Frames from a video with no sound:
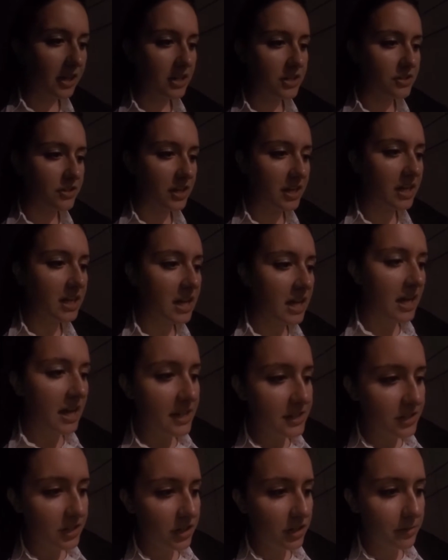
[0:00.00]
country,
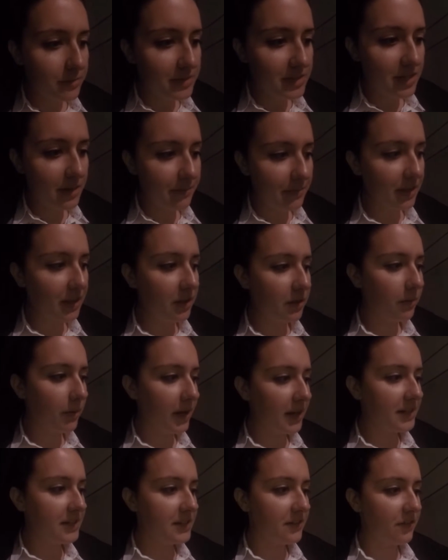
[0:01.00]
to whom something
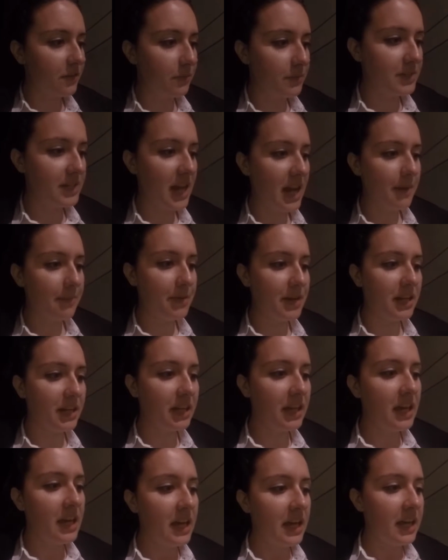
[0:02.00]
quite different was
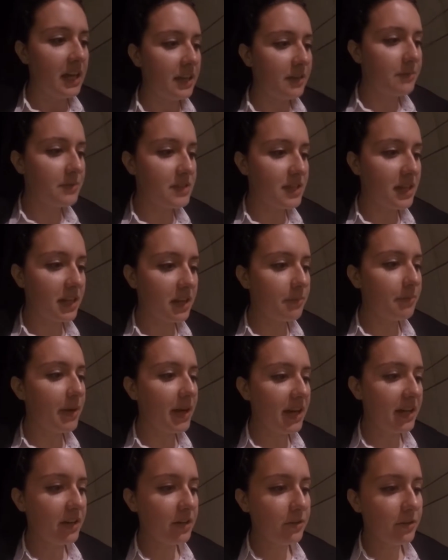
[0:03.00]
happening. He was like a
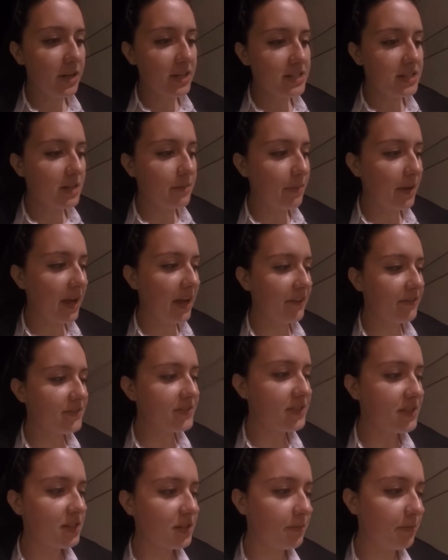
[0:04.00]
man who gets up half
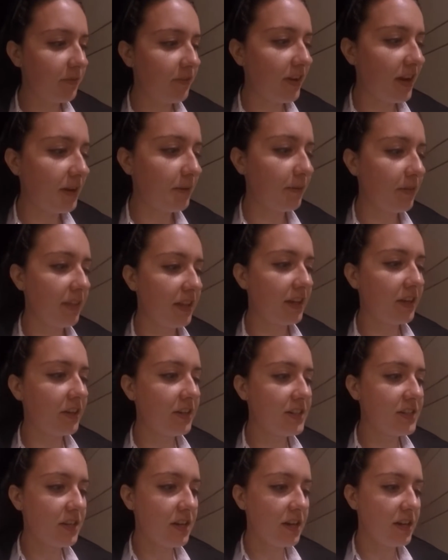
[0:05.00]
stupefied with liquor
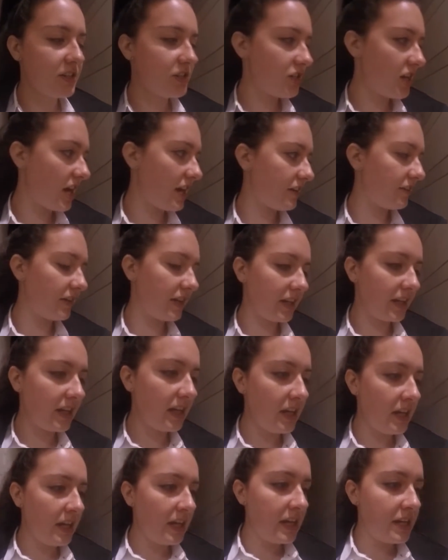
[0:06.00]
at dawn, chattering,
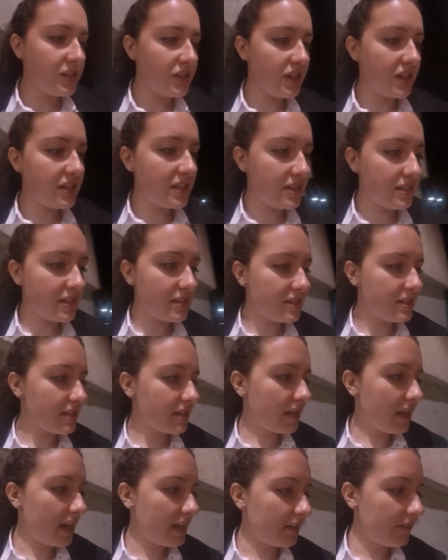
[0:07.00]
Jesus, this is
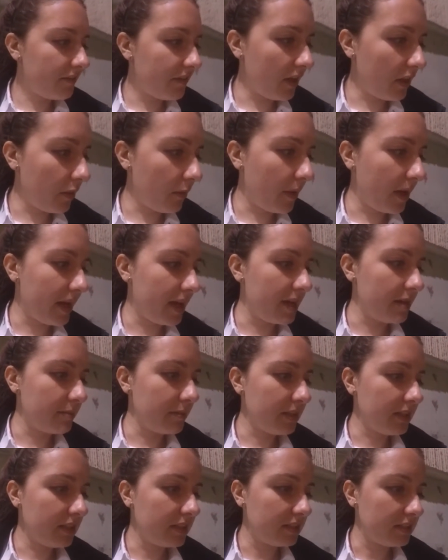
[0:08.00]
the kind of fellow I am.
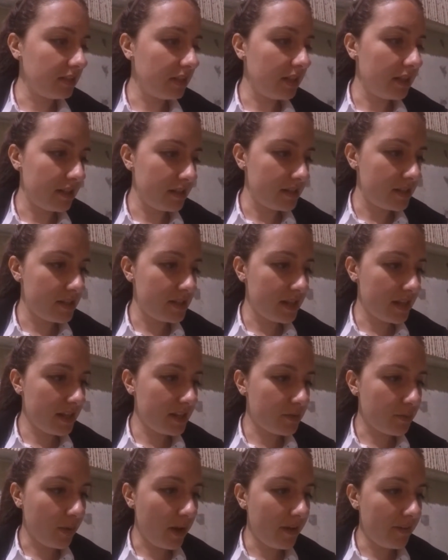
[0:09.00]
Ugh, ugh, to see
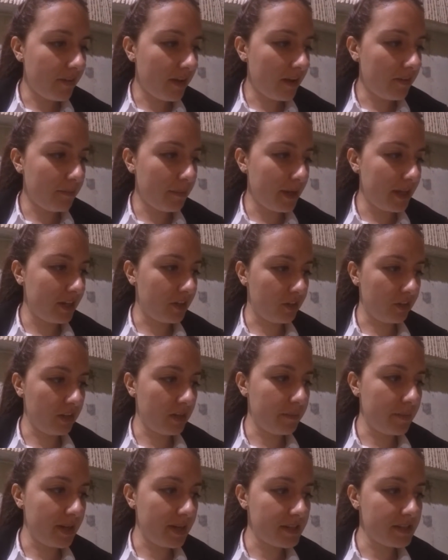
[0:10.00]
his wife off by an
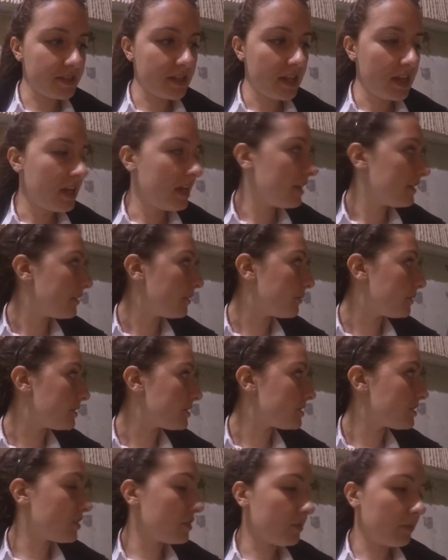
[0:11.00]
early bus, though it
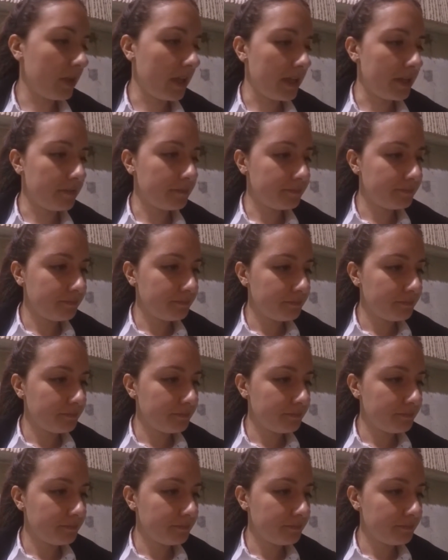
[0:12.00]
is too late